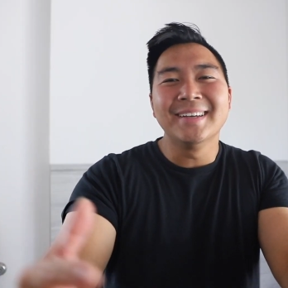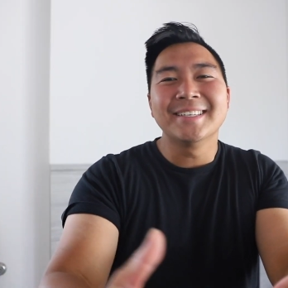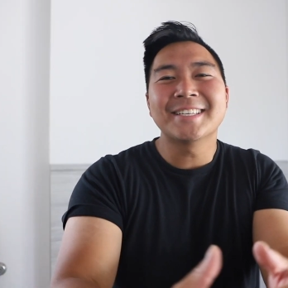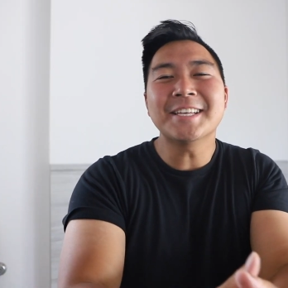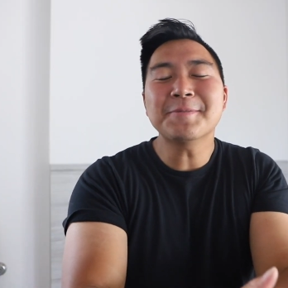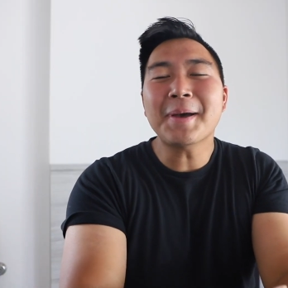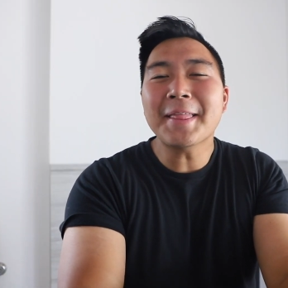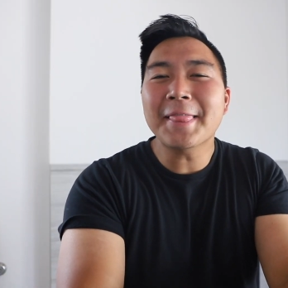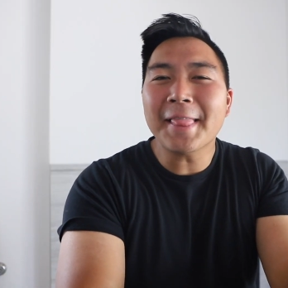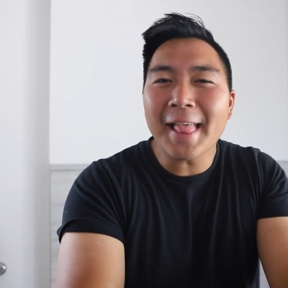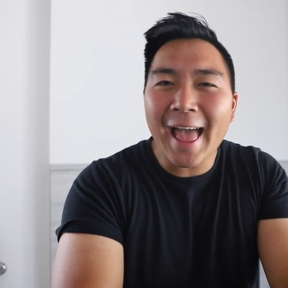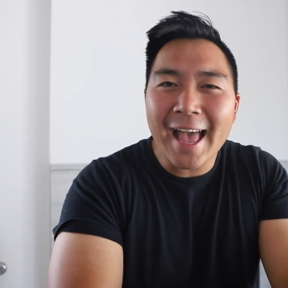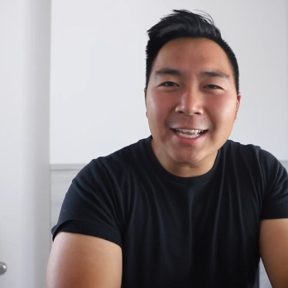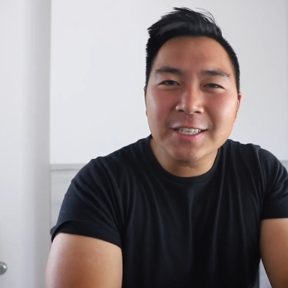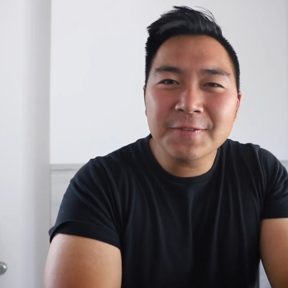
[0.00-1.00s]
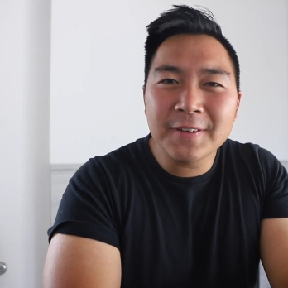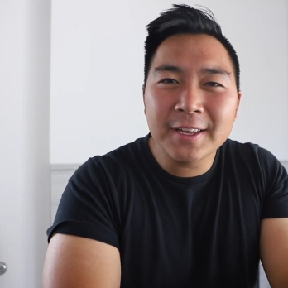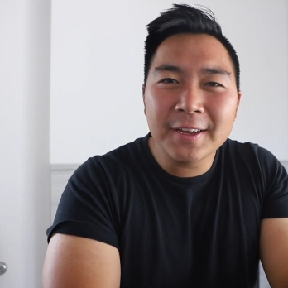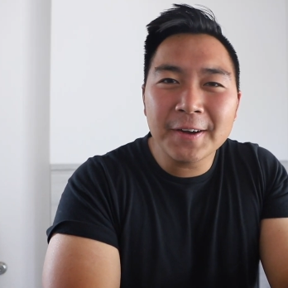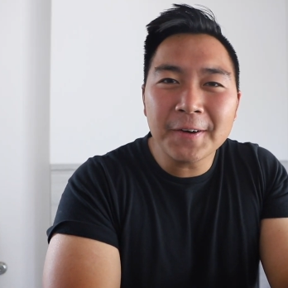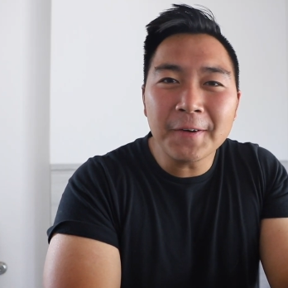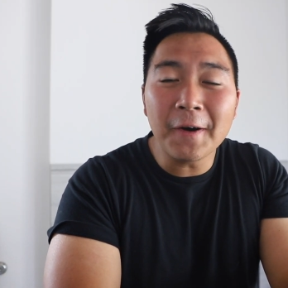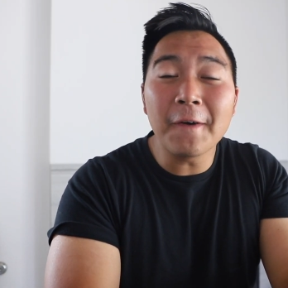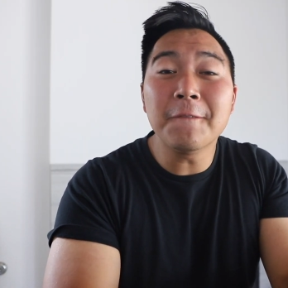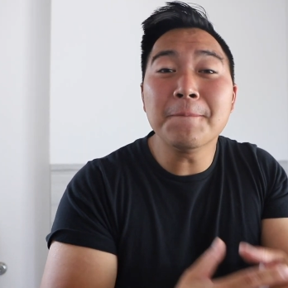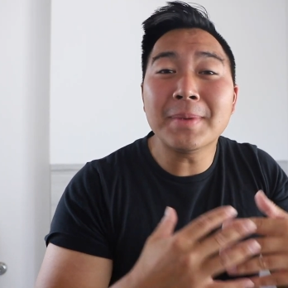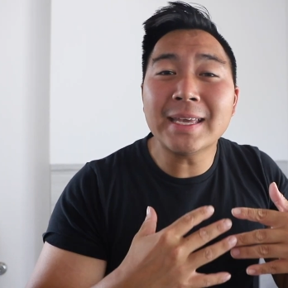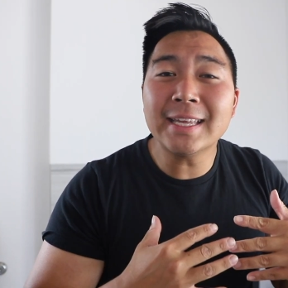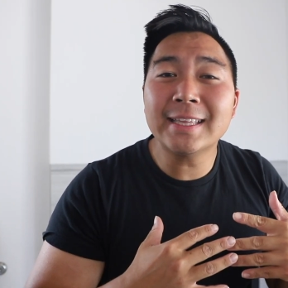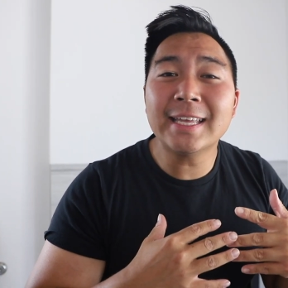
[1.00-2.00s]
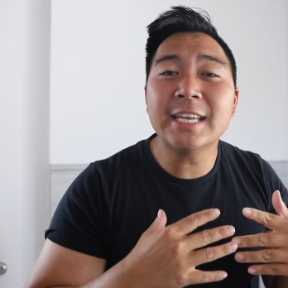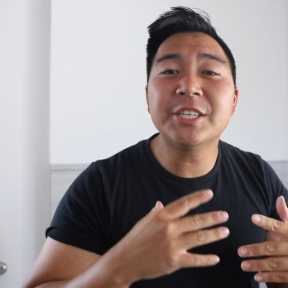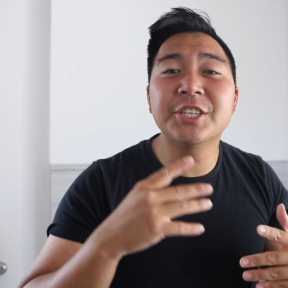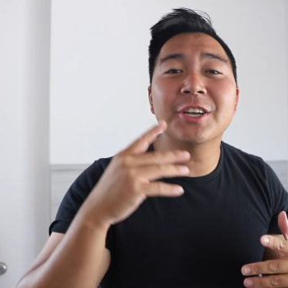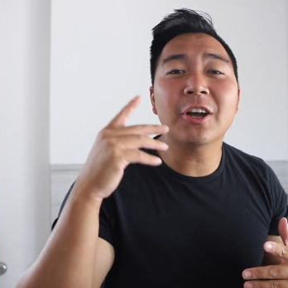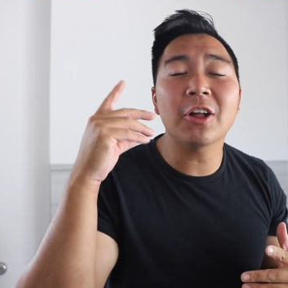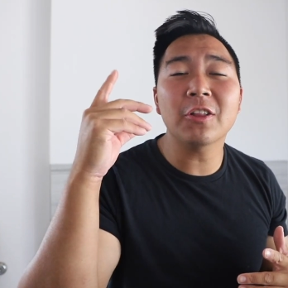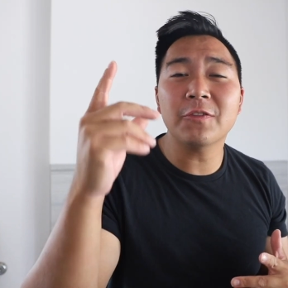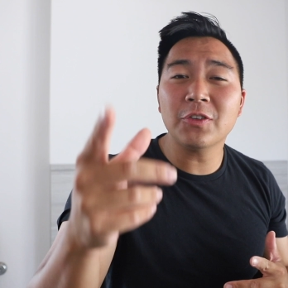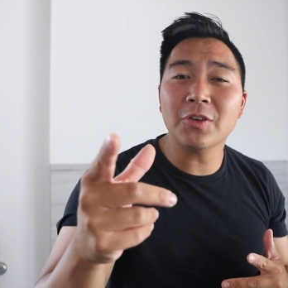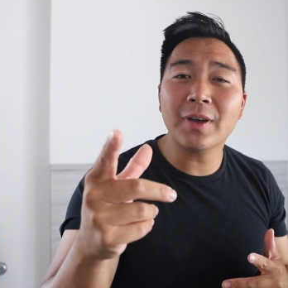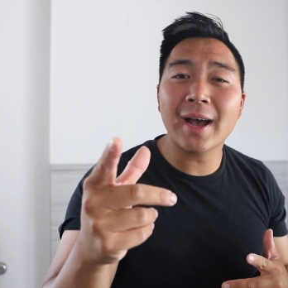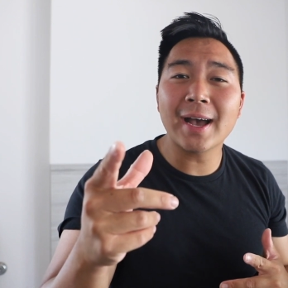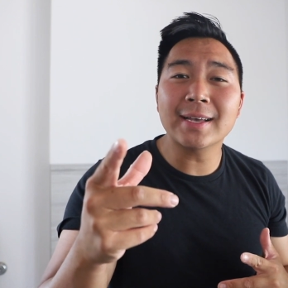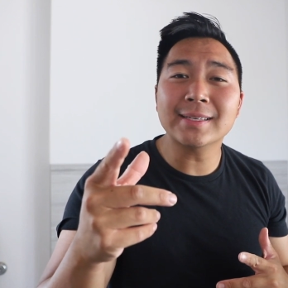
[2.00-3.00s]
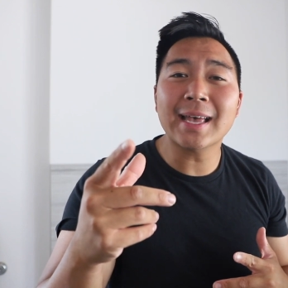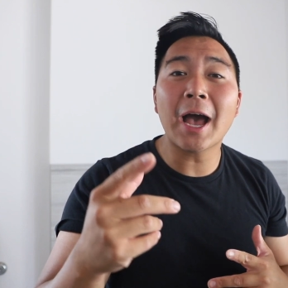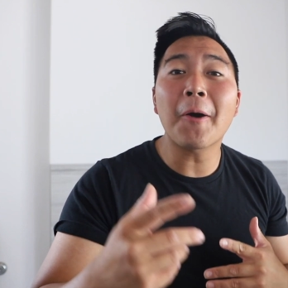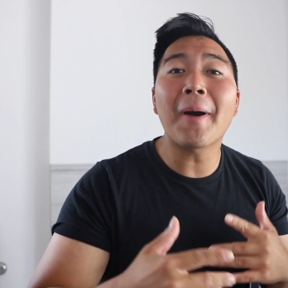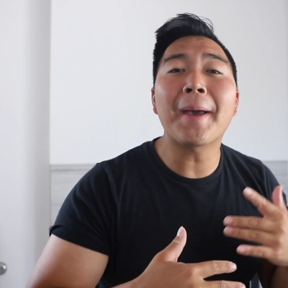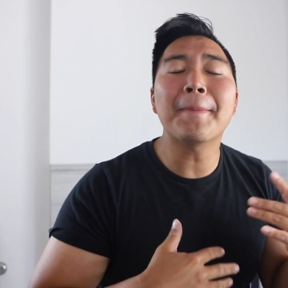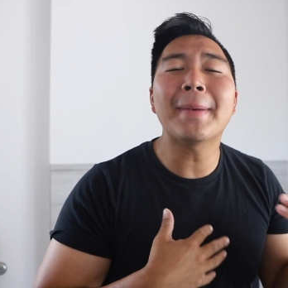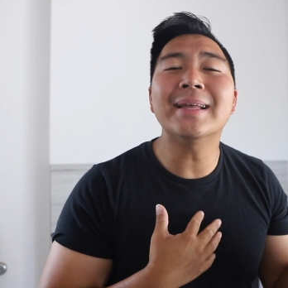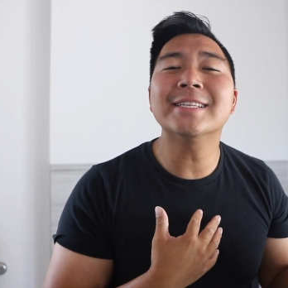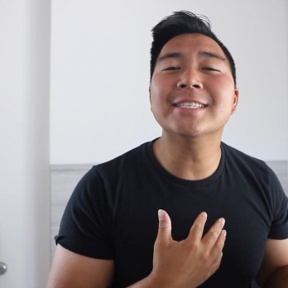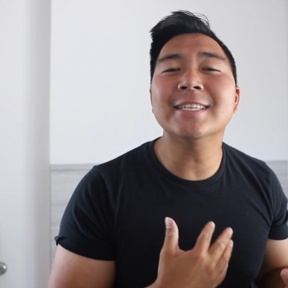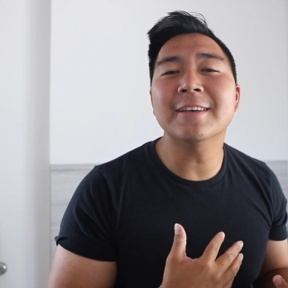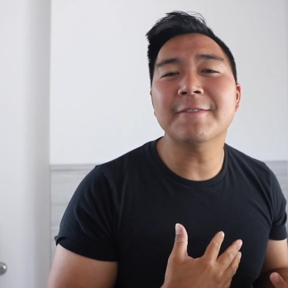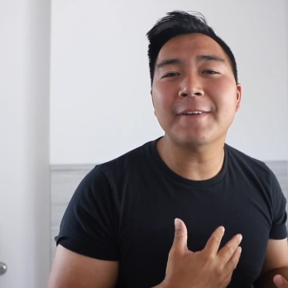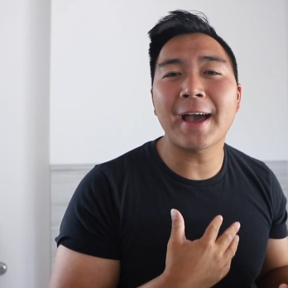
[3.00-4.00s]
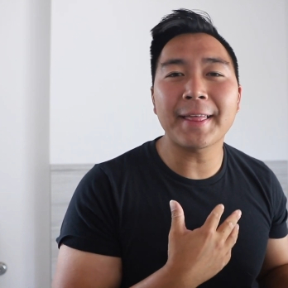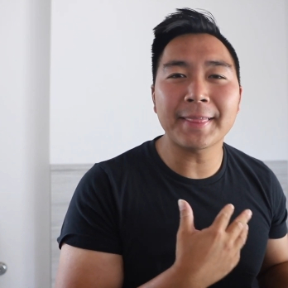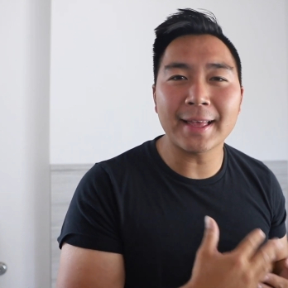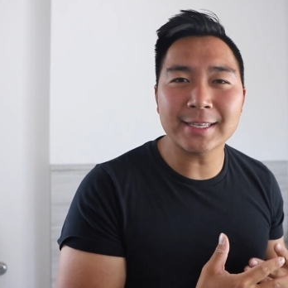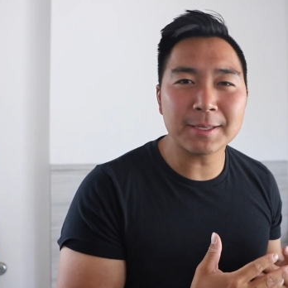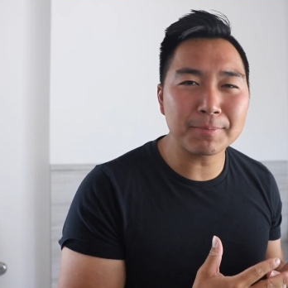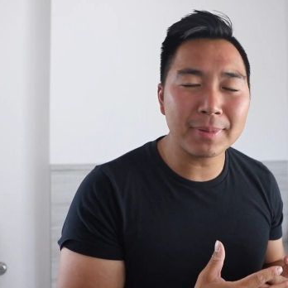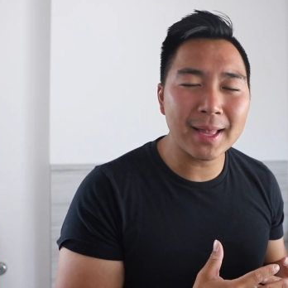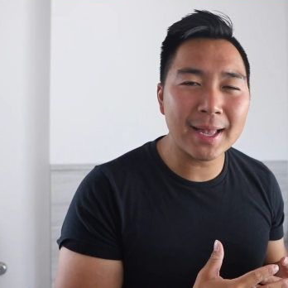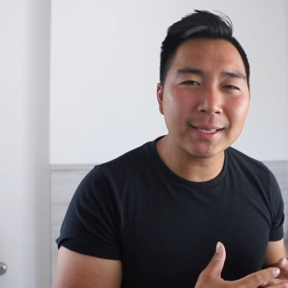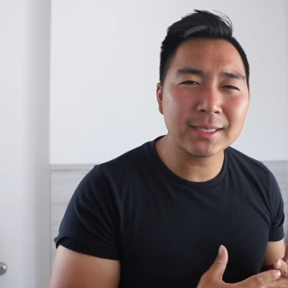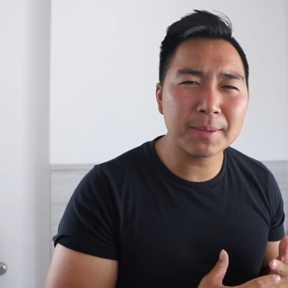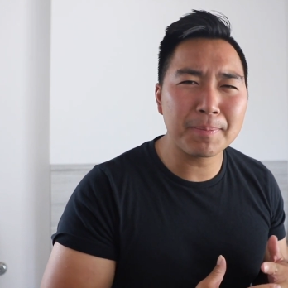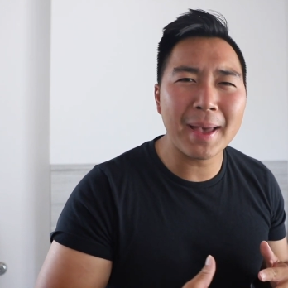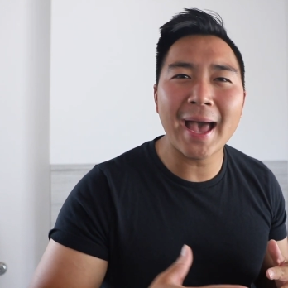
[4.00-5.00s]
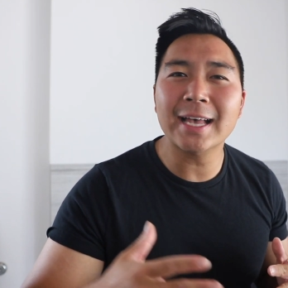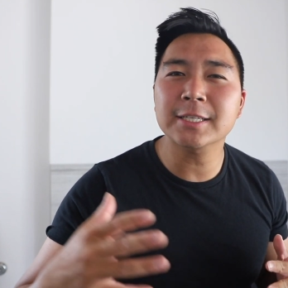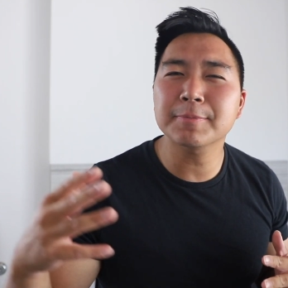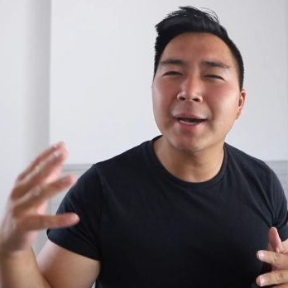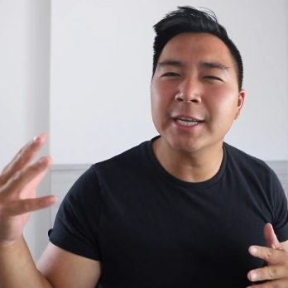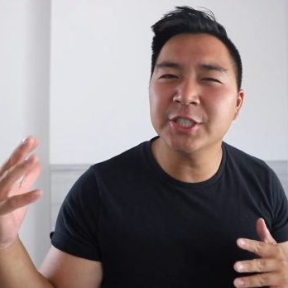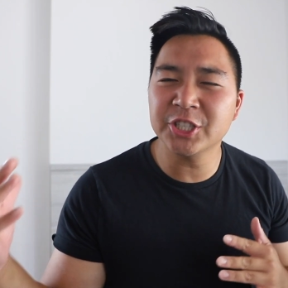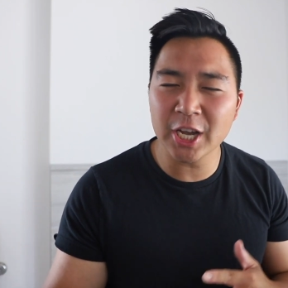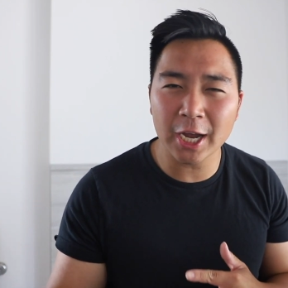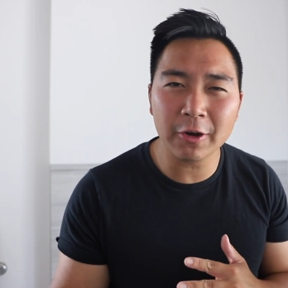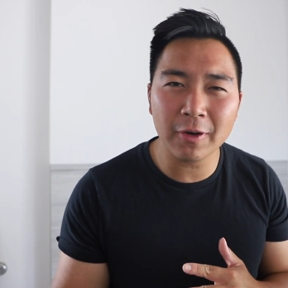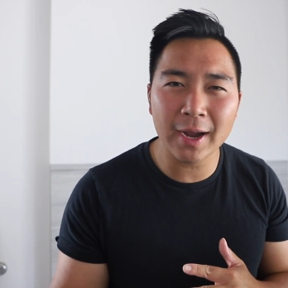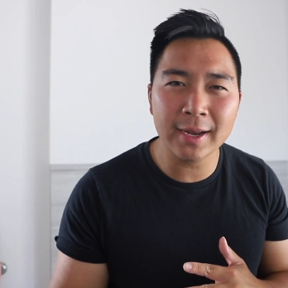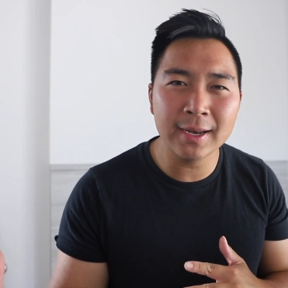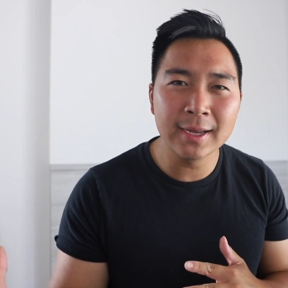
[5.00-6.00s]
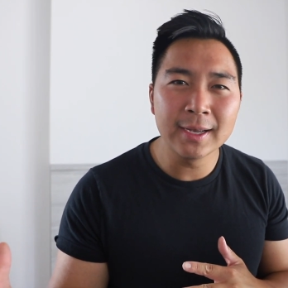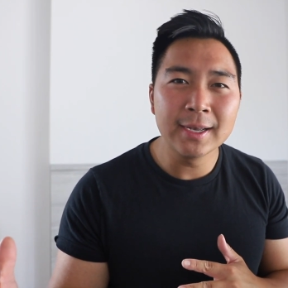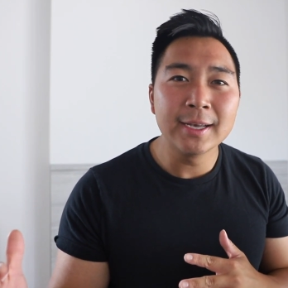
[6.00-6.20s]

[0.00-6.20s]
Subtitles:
Since my last video of me teaching all of you guys how I made CFI lesson plans to pass my check ride